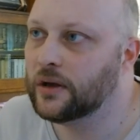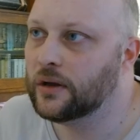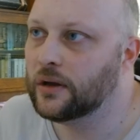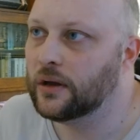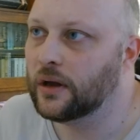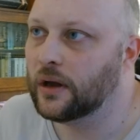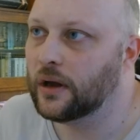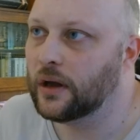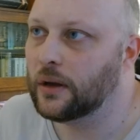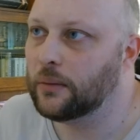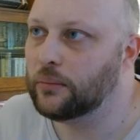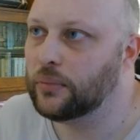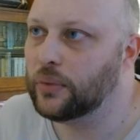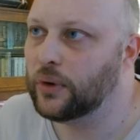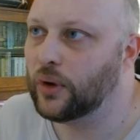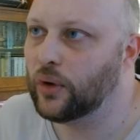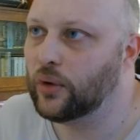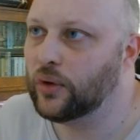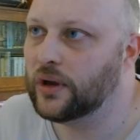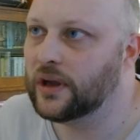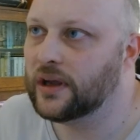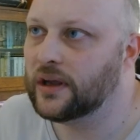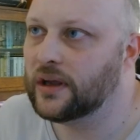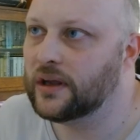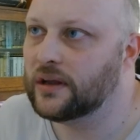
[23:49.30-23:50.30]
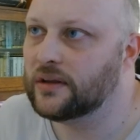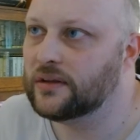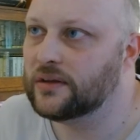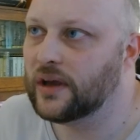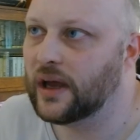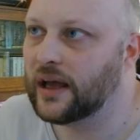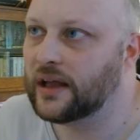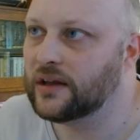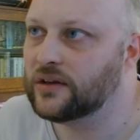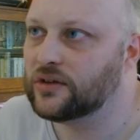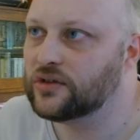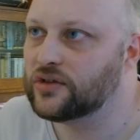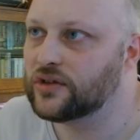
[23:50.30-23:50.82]
blocking the
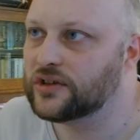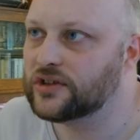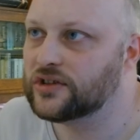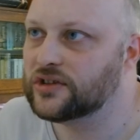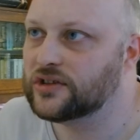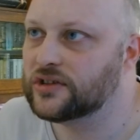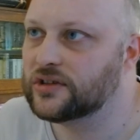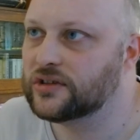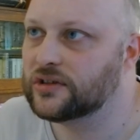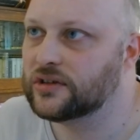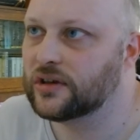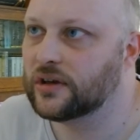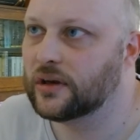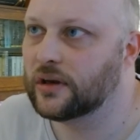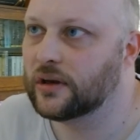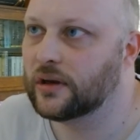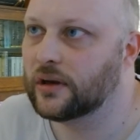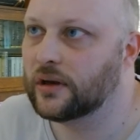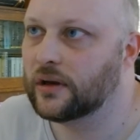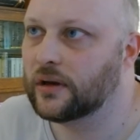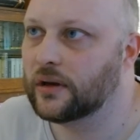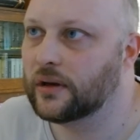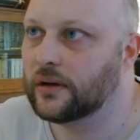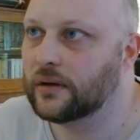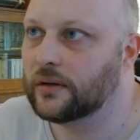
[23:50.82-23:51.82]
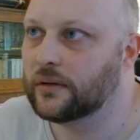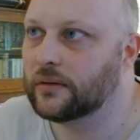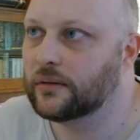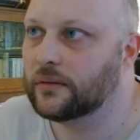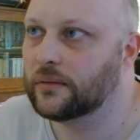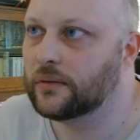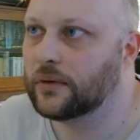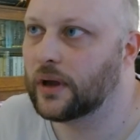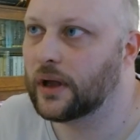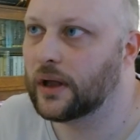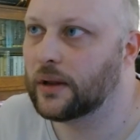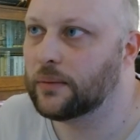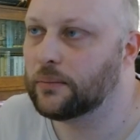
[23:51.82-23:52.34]
entrance
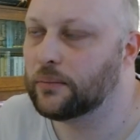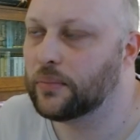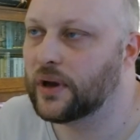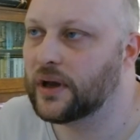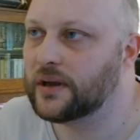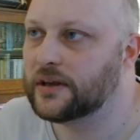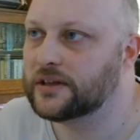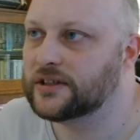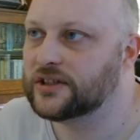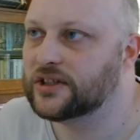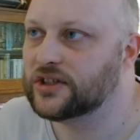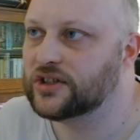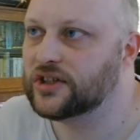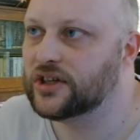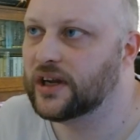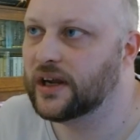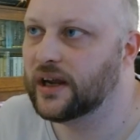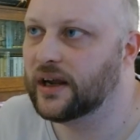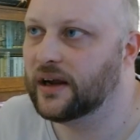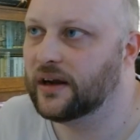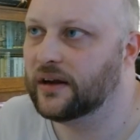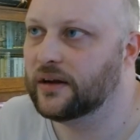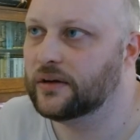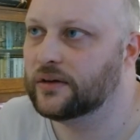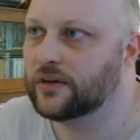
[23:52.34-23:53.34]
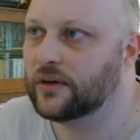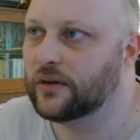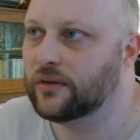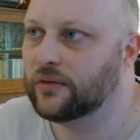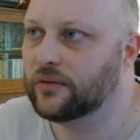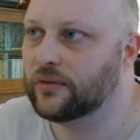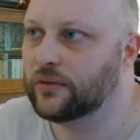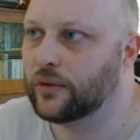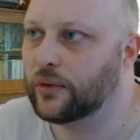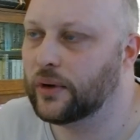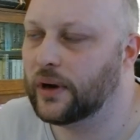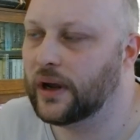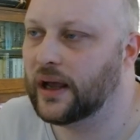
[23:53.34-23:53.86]
and passage here
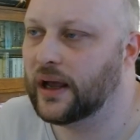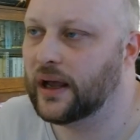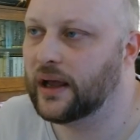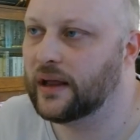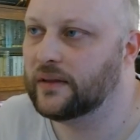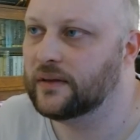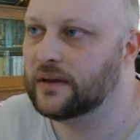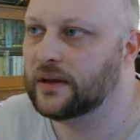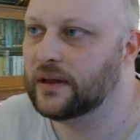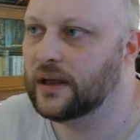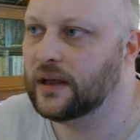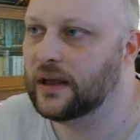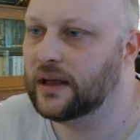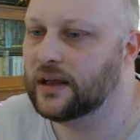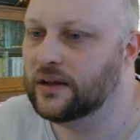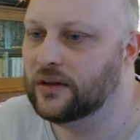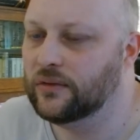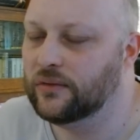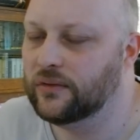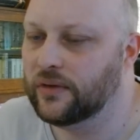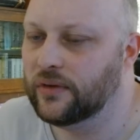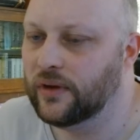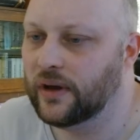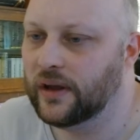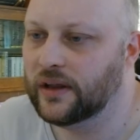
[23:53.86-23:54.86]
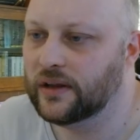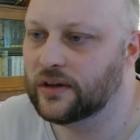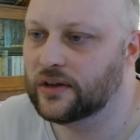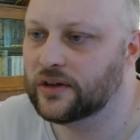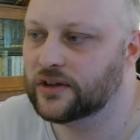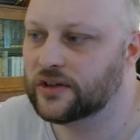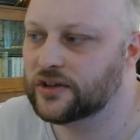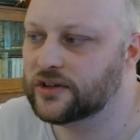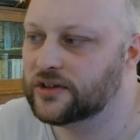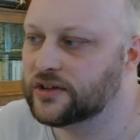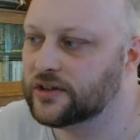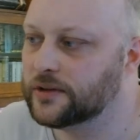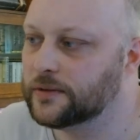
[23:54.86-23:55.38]
for any
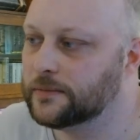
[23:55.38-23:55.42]
invaders.